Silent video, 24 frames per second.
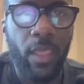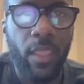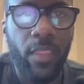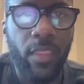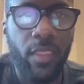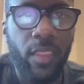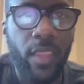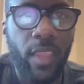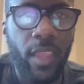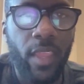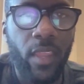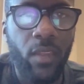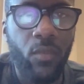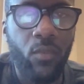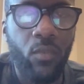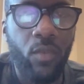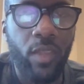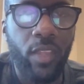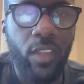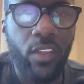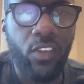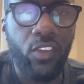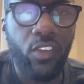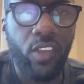And then we
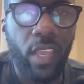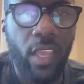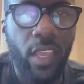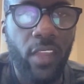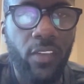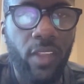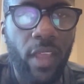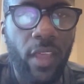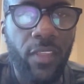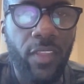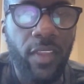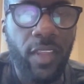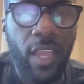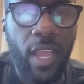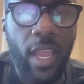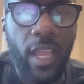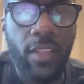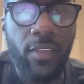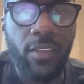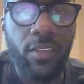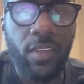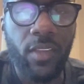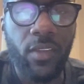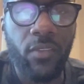can change out the
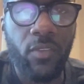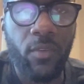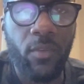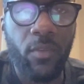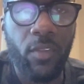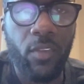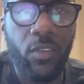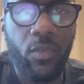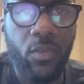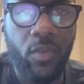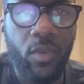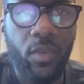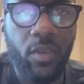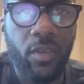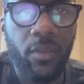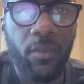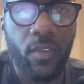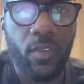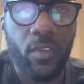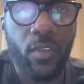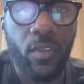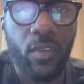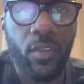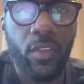content from this one.
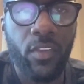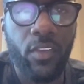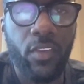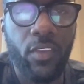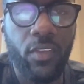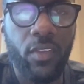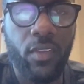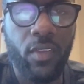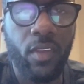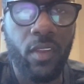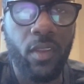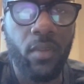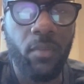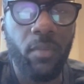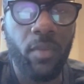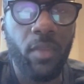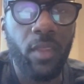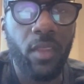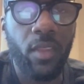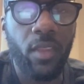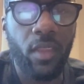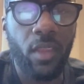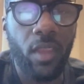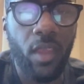So this is going to
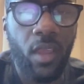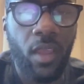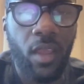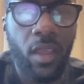be